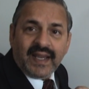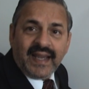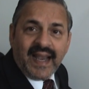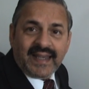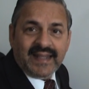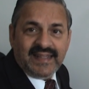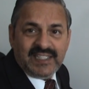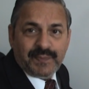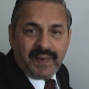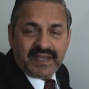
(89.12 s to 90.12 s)
getting
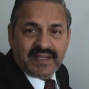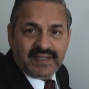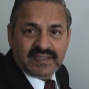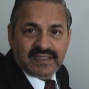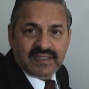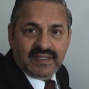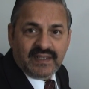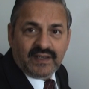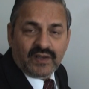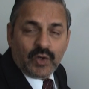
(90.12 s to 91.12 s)
these patients
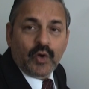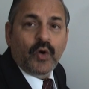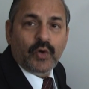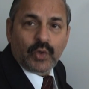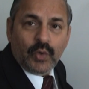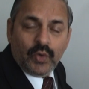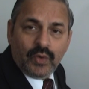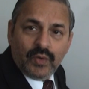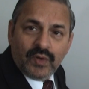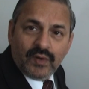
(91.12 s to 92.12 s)
go
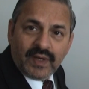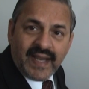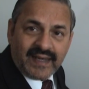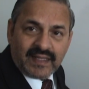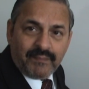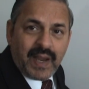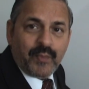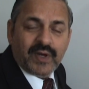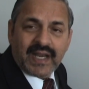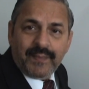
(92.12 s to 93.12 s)
to get the
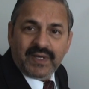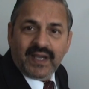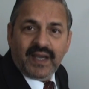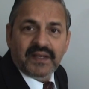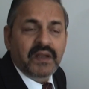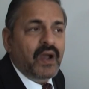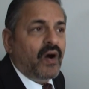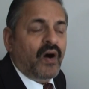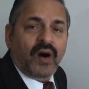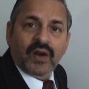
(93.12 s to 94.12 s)
mammogram done
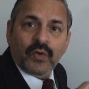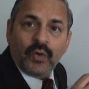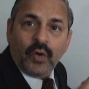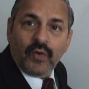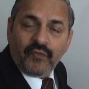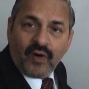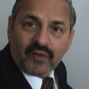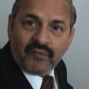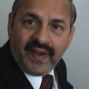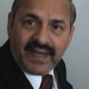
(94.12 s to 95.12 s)
or go
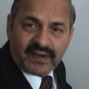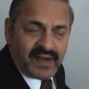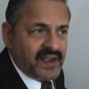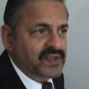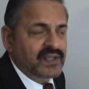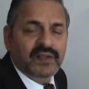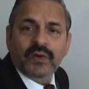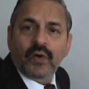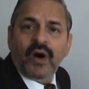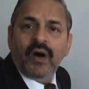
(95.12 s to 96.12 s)
for weight
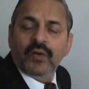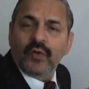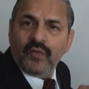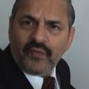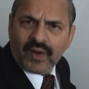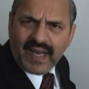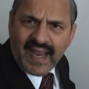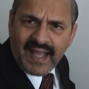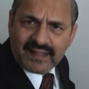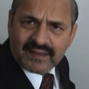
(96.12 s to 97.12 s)
reduction or go for
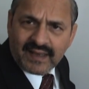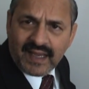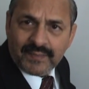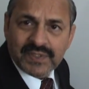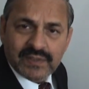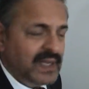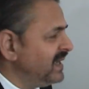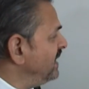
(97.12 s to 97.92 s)
health clubs?